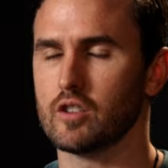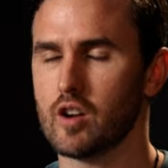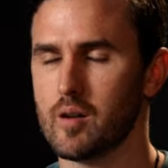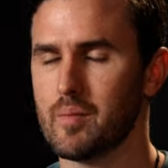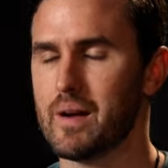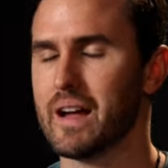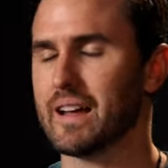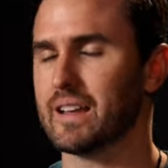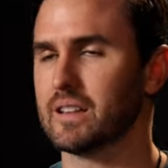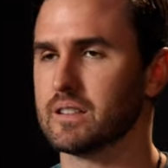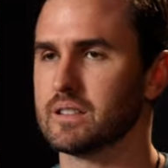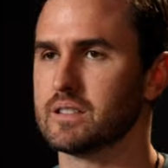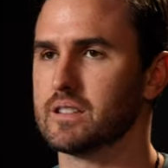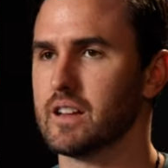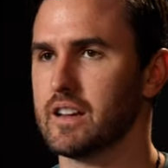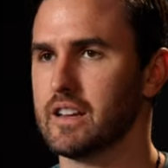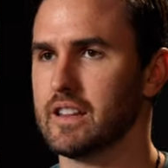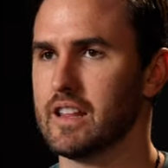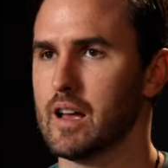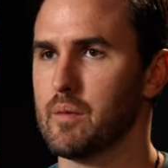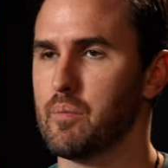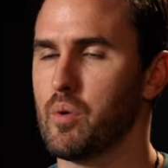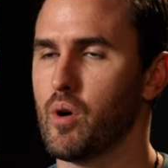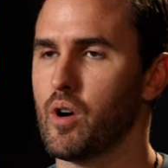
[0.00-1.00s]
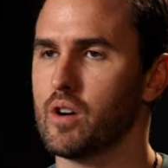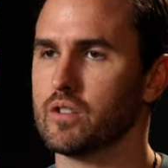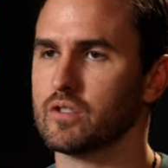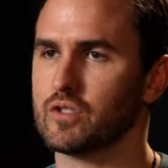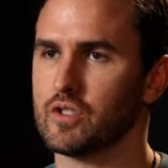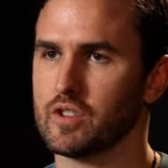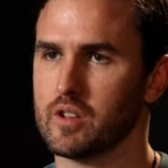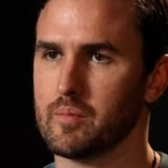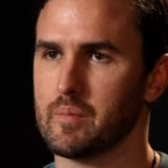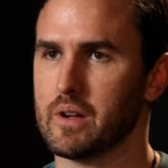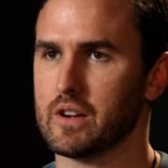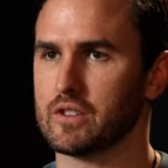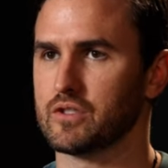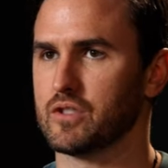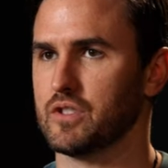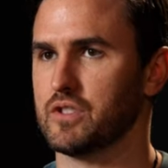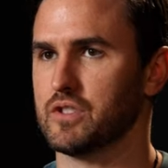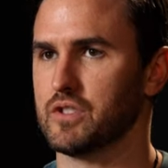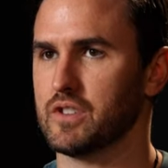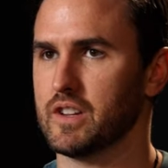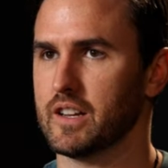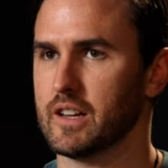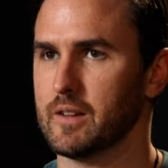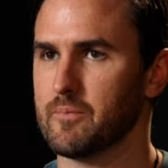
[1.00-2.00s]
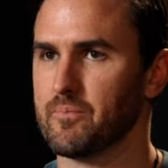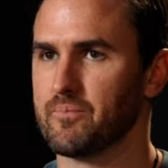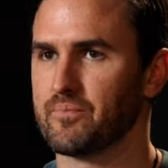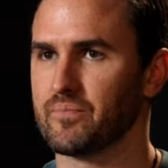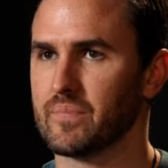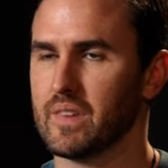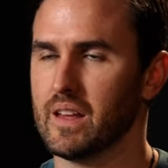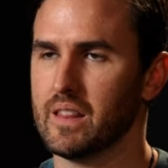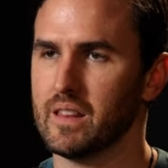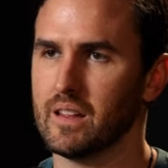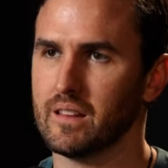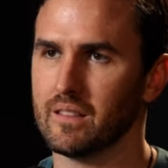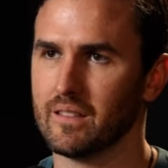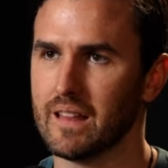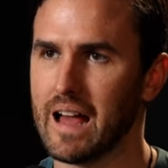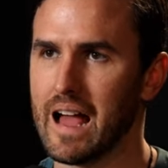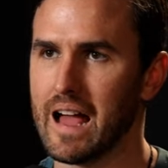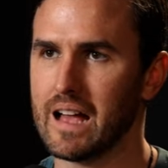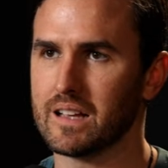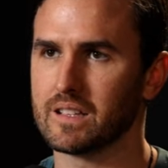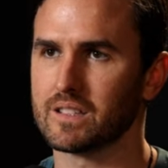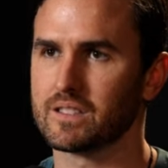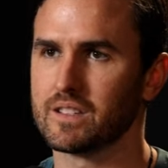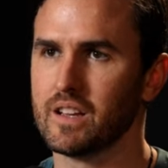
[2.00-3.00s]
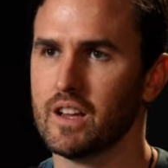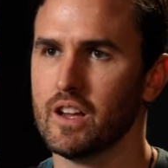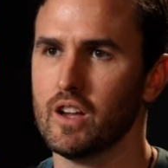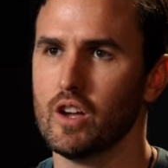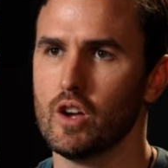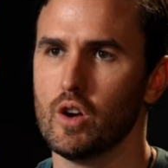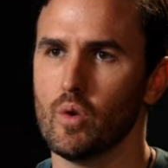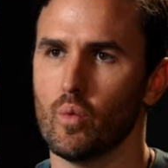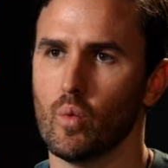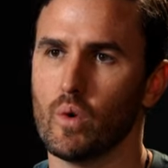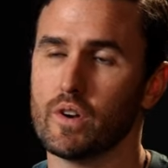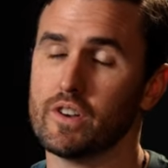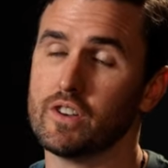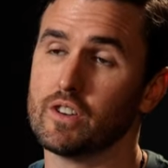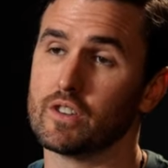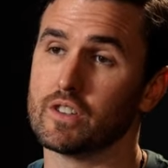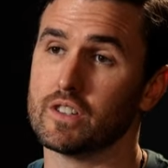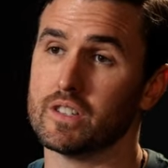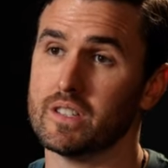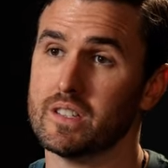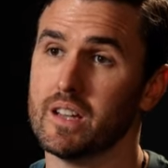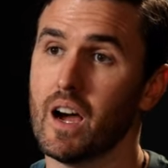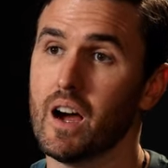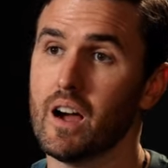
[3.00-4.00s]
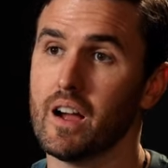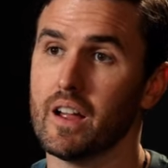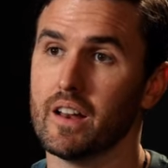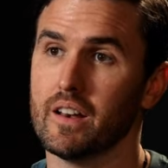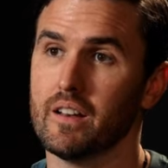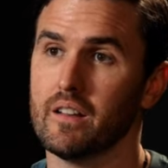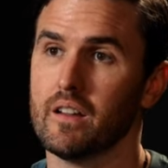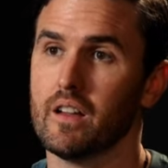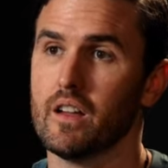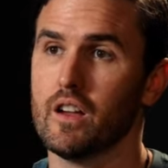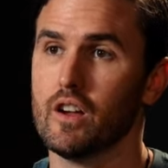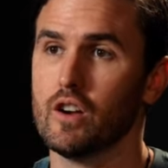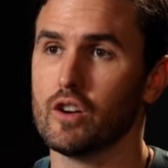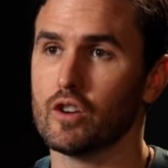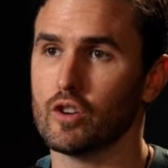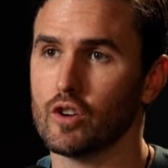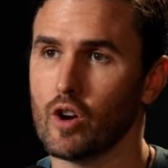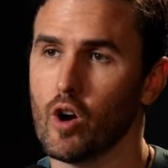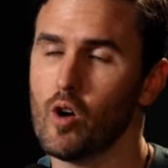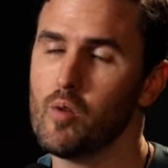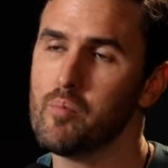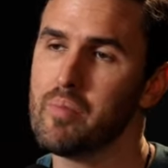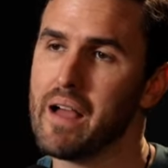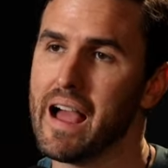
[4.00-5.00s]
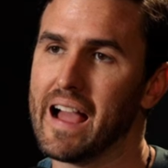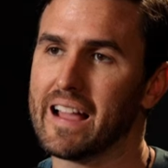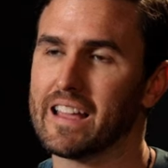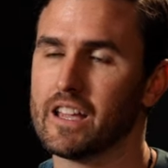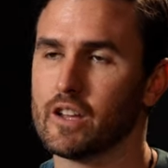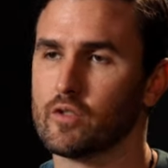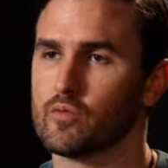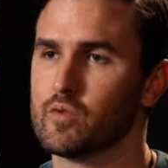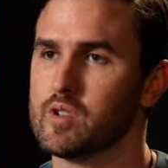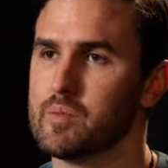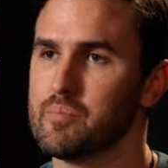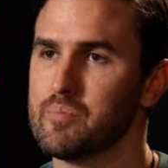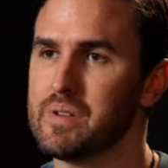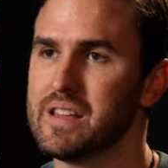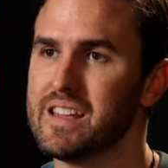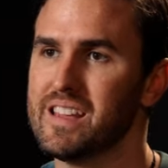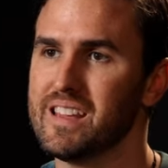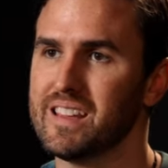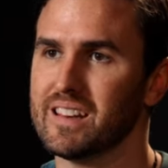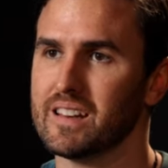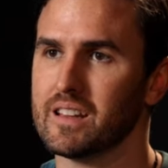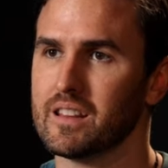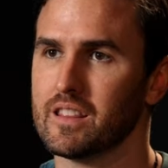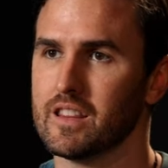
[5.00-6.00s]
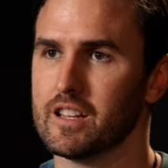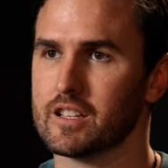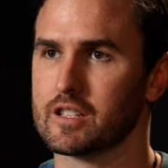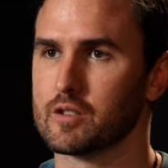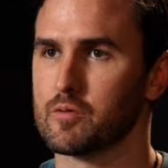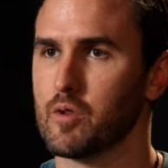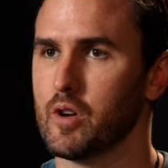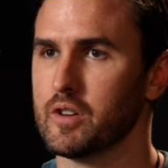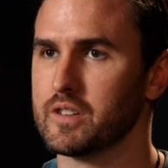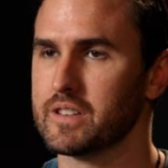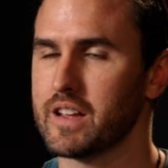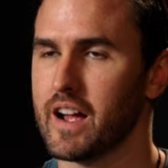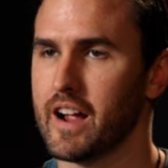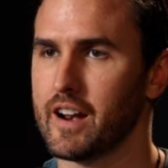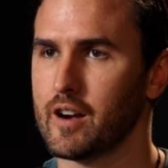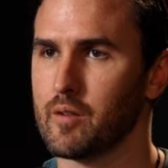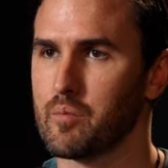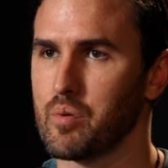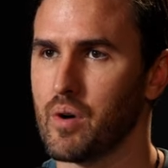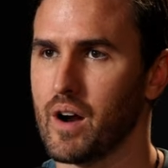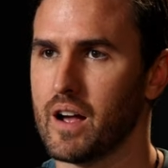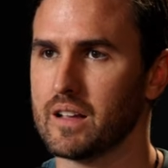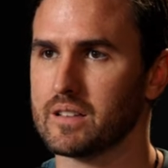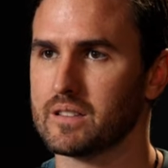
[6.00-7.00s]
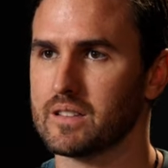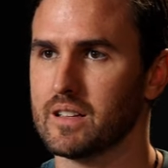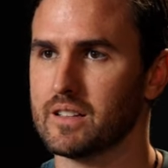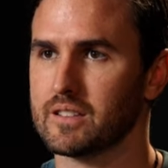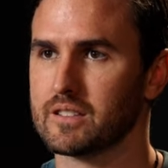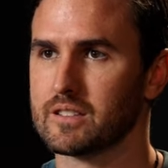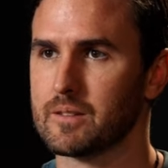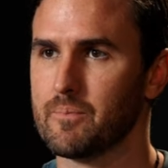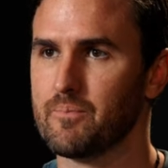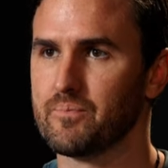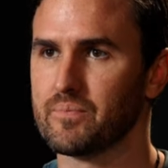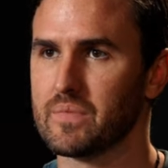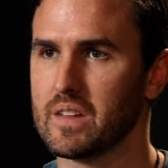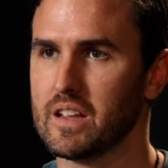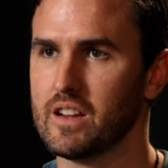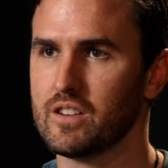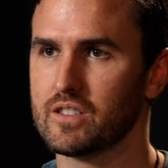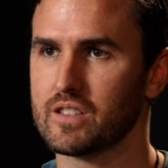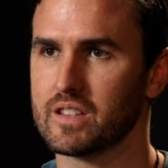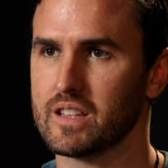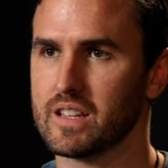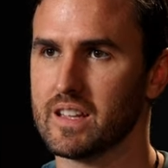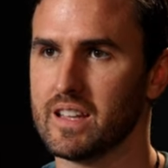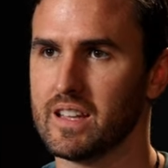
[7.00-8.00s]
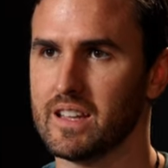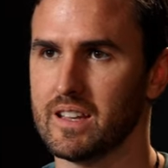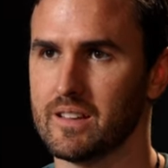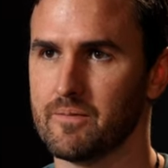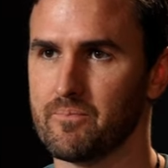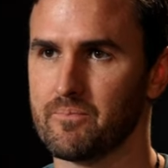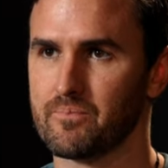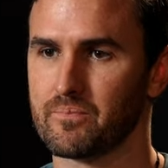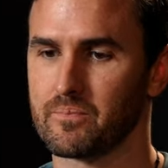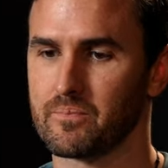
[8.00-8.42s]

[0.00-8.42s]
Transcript: go back and study that part so you can make sure that you get it. And then last, when you're done, go back and repeat this entire process. Here's the key.